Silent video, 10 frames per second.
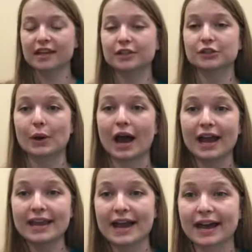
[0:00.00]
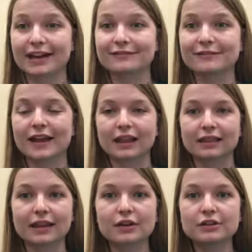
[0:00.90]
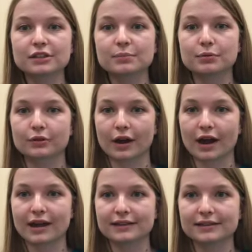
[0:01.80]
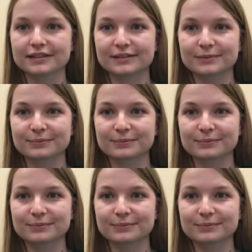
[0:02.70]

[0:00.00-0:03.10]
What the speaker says: So I have a little surprise.